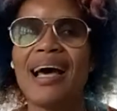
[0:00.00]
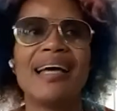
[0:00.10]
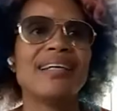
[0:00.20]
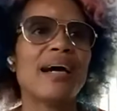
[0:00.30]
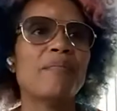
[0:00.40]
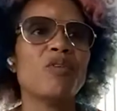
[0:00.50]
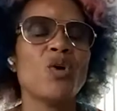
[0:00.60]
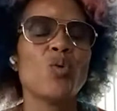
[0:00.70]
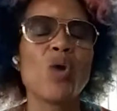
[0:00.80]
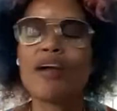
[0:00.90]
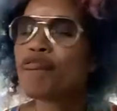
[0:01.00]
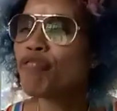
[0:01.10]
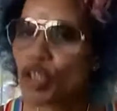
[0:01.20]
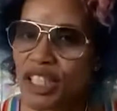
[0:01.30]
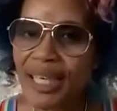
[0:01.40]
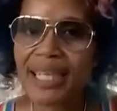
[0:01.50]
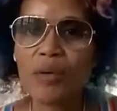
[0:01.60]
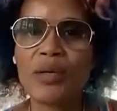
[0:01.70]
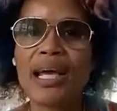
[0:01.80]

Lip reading: And unfortunately,